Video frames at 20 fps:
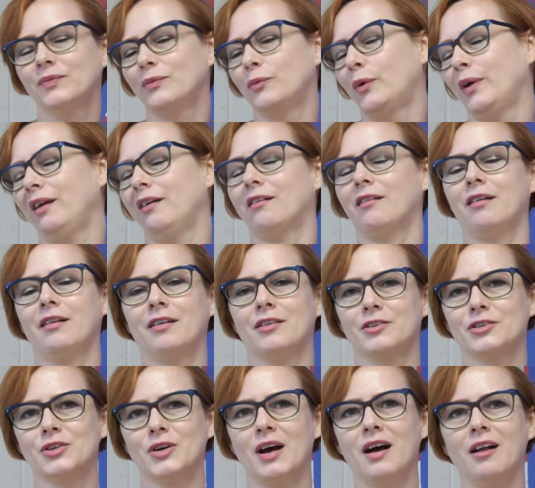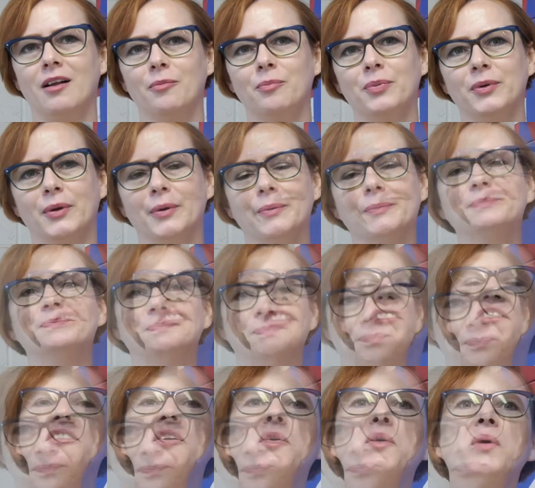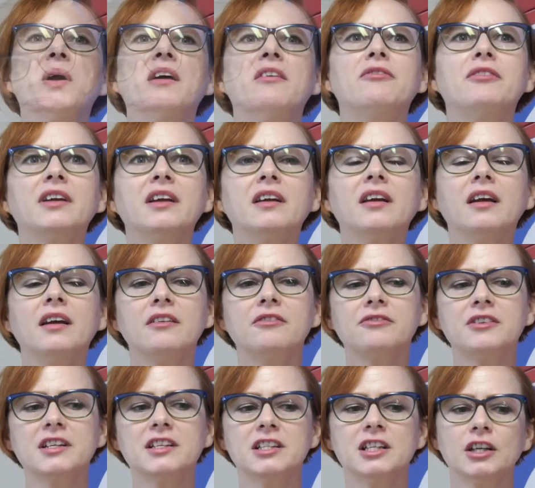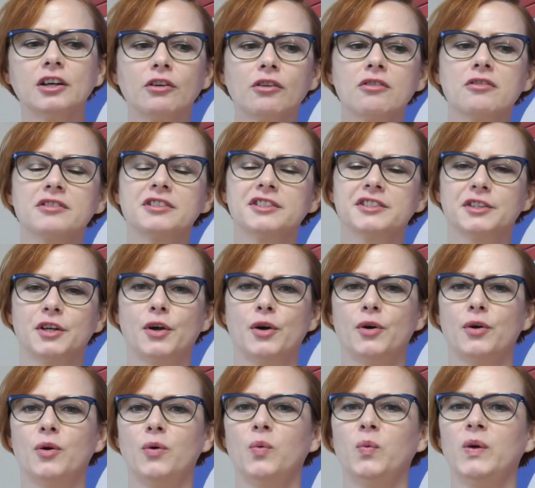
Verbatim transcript: We are here to help you. So every every year or so,